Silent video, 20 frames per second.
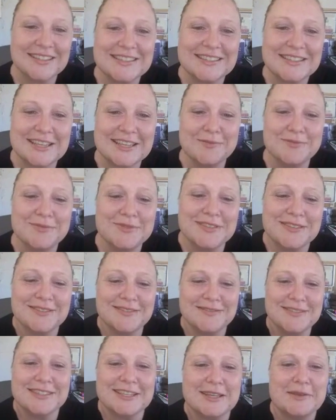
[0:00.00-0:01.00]

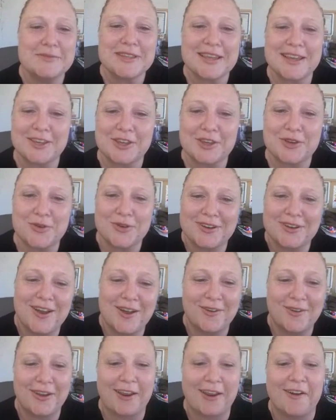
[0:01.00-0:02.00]
Seems like you would
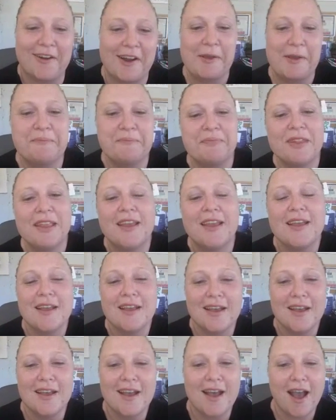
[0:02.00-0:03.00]
know. Get on it.
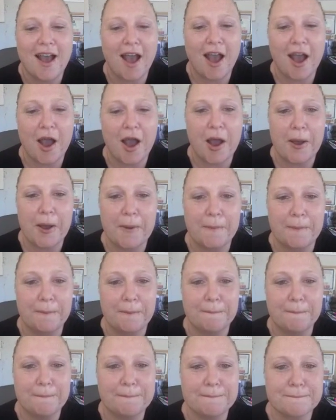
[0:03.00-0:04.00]

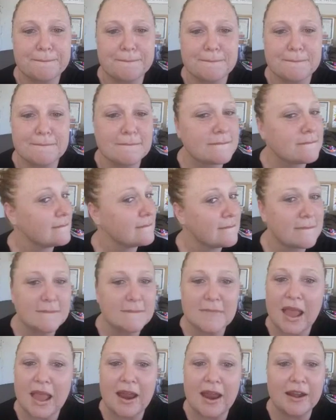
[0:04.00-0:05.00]
Has
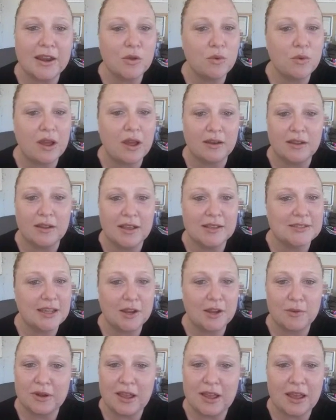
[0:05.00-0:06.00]

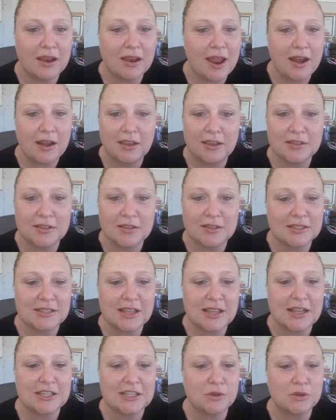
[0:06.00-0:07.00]
anyone had any
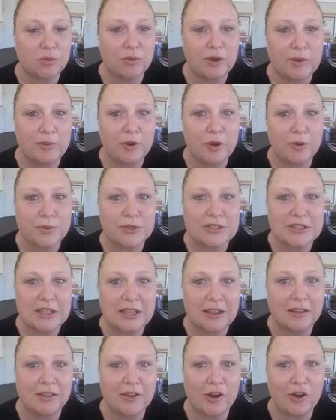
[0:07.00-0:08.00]
success with
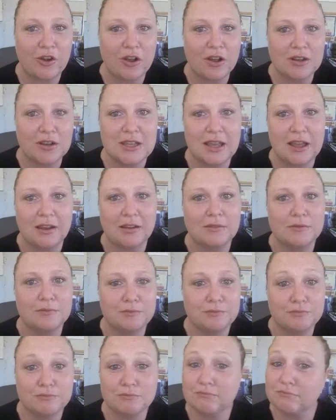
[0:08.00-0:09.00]
repurposing their content
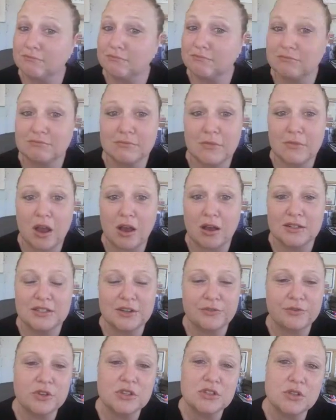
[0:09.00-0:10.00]
on
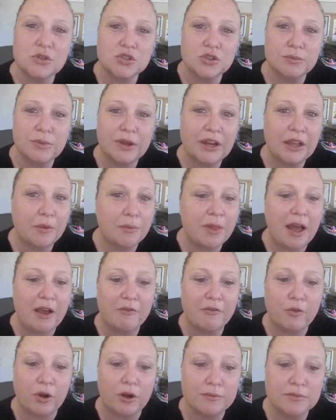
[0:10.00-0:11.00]
different social media
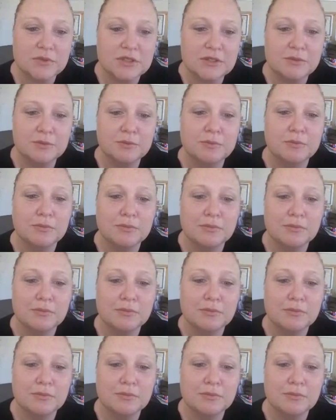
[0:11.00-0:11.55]
platforms?